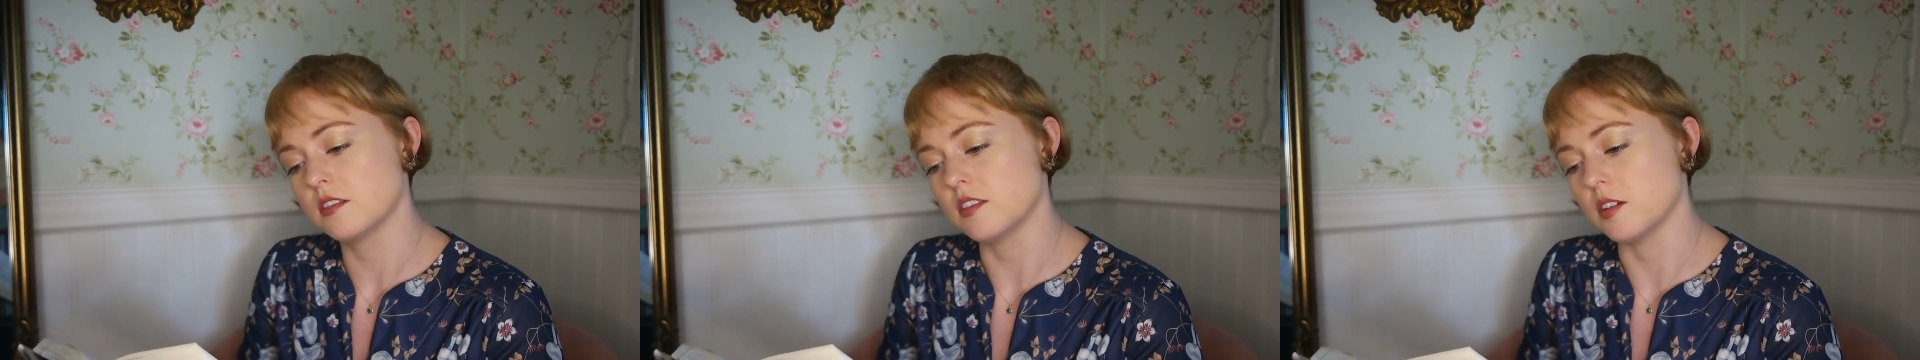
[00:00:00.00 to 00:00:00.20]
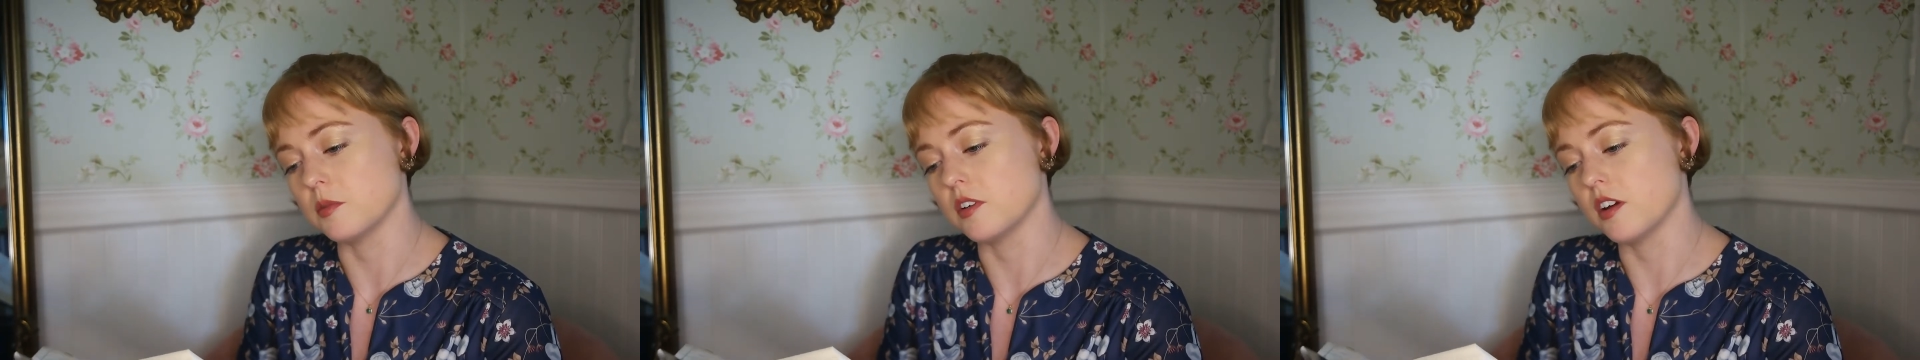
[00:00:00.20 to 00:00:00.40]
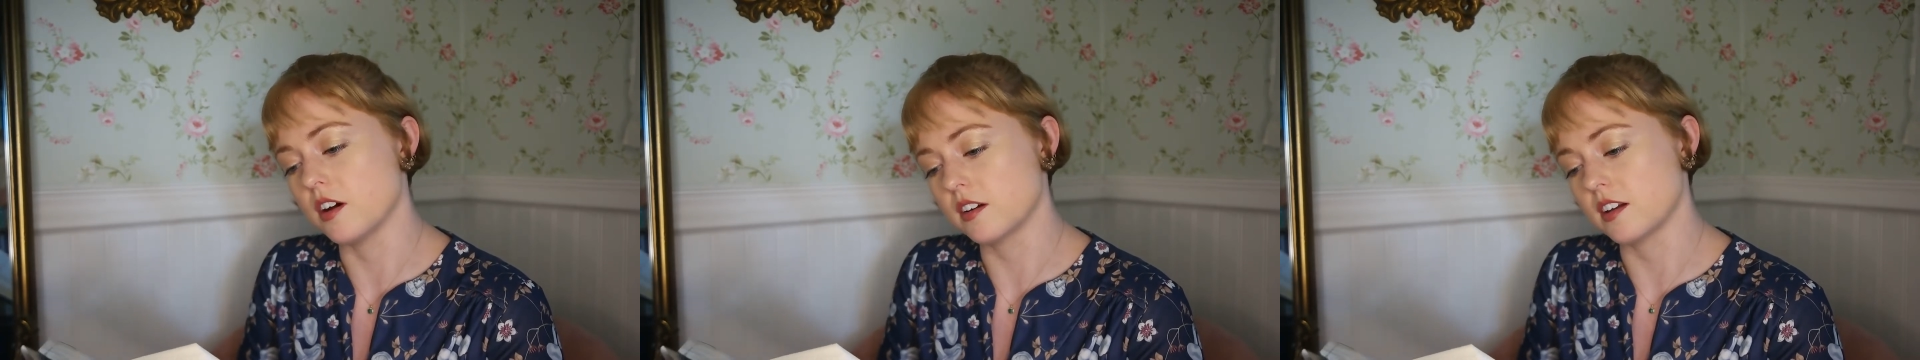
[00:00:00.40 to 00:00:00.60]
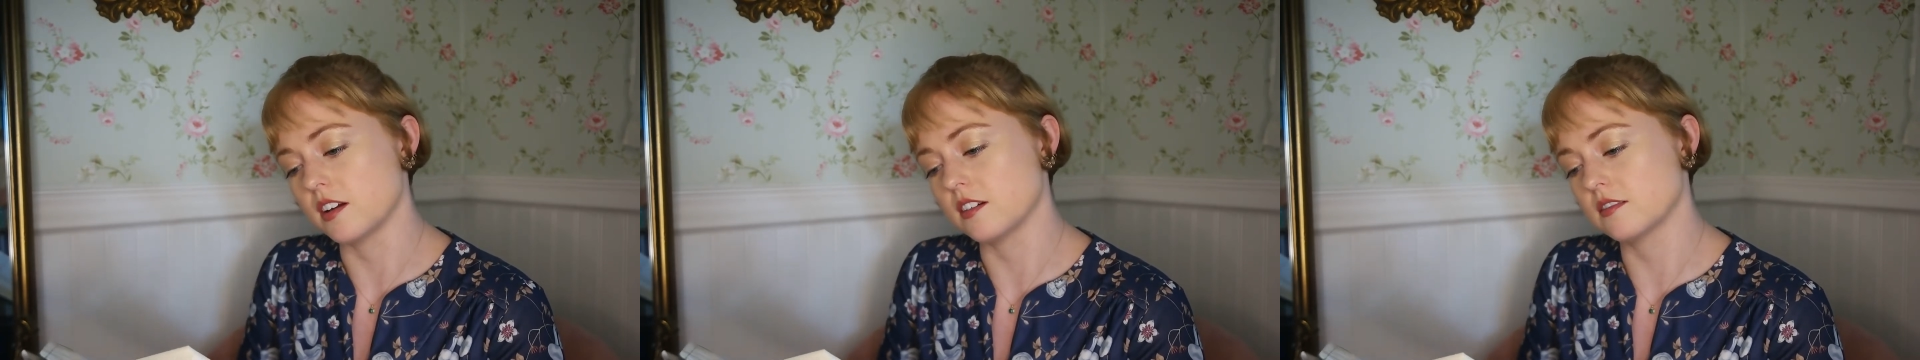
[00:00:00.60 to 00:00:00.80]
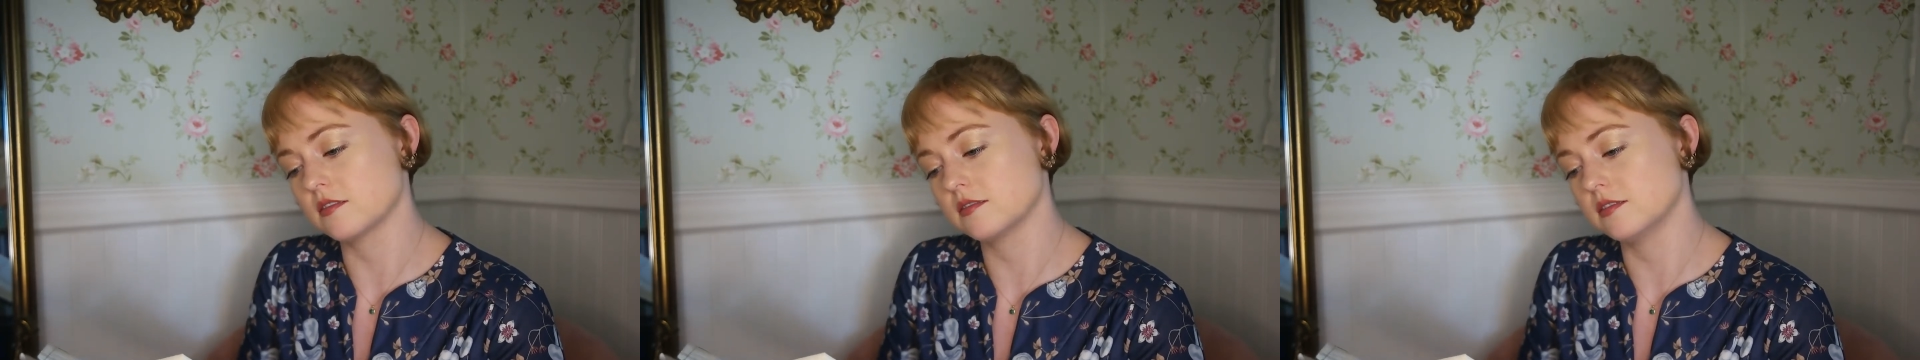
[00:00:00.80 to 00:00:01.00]
They were
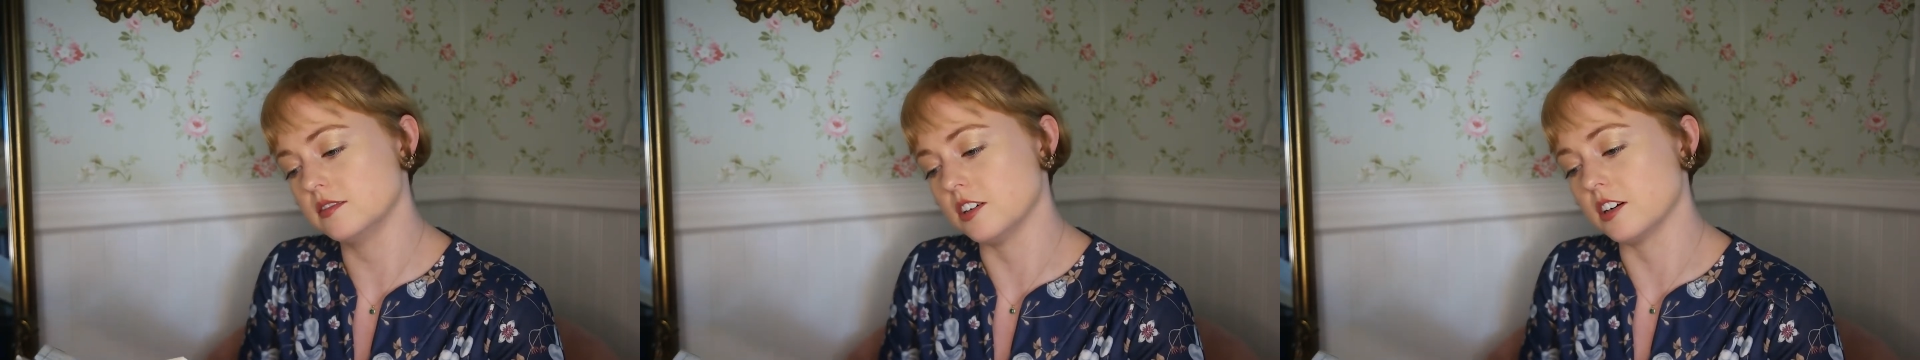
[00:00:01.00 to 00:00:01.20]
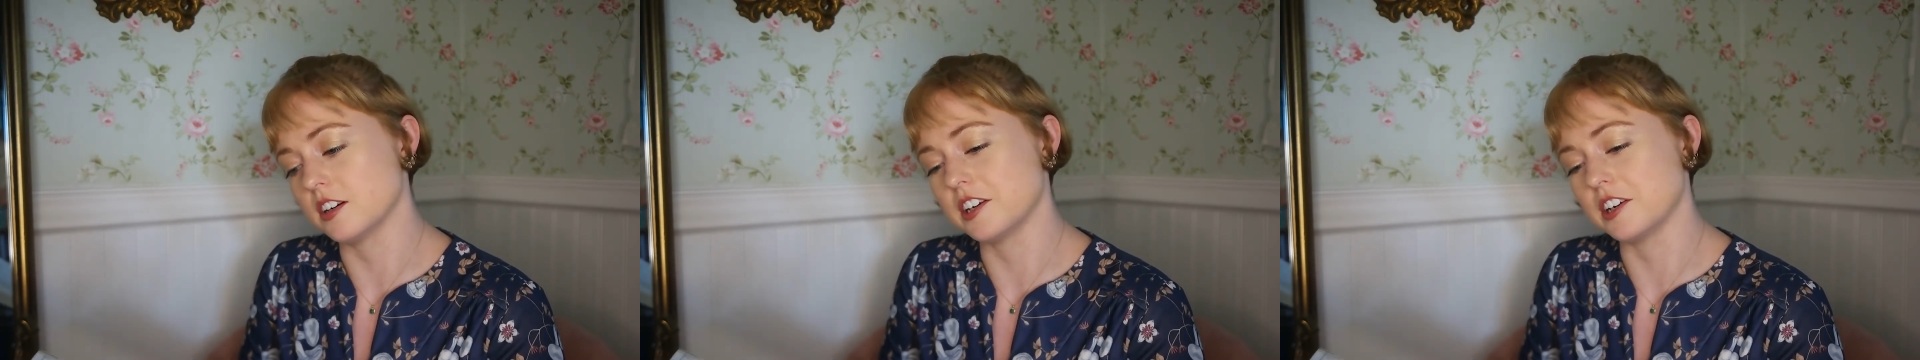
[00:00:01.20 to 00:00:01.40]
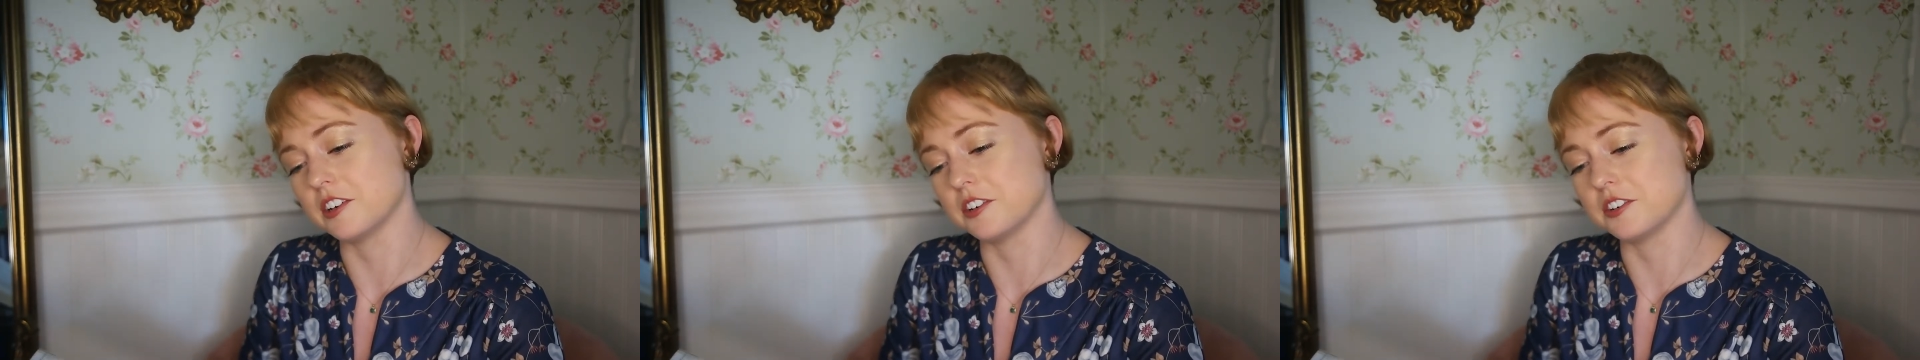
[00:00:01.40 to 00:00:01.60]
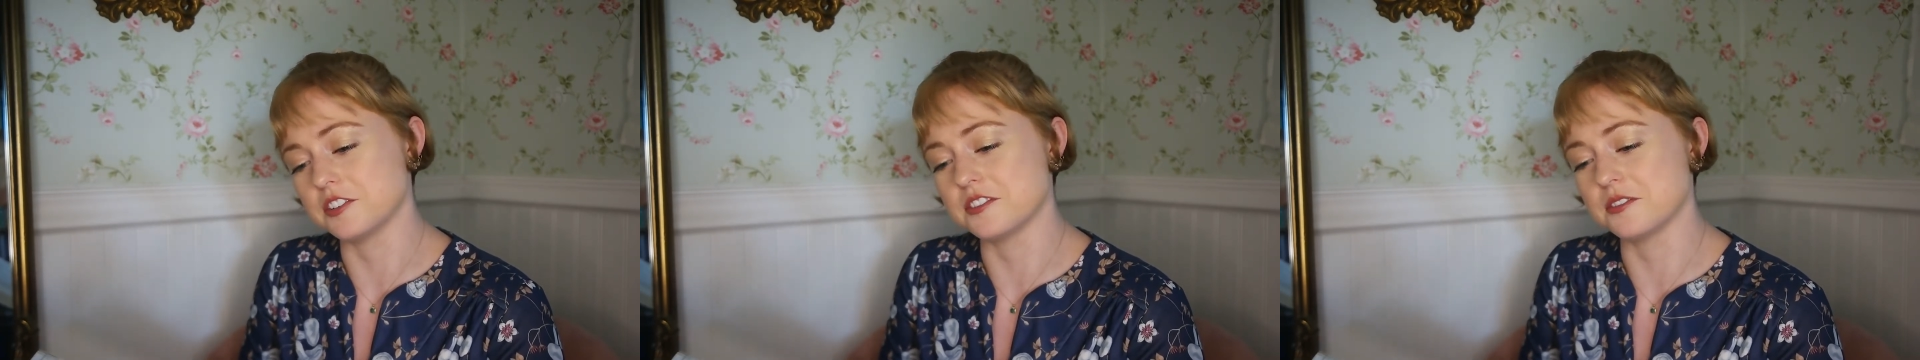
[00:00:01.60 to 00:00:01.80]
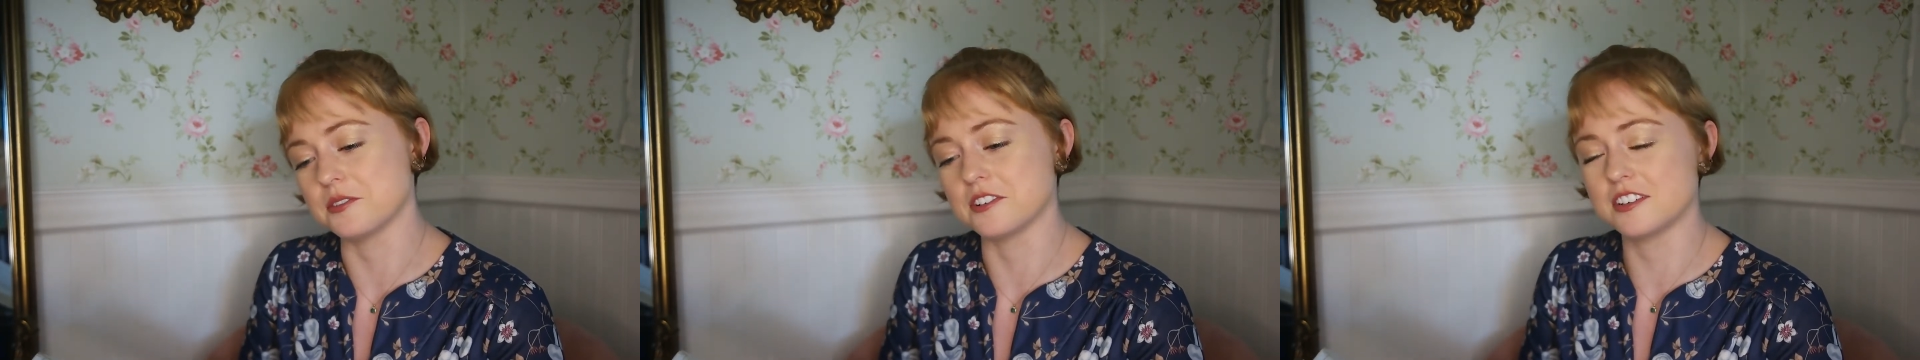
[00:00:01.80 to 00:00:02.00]
knocking on her door,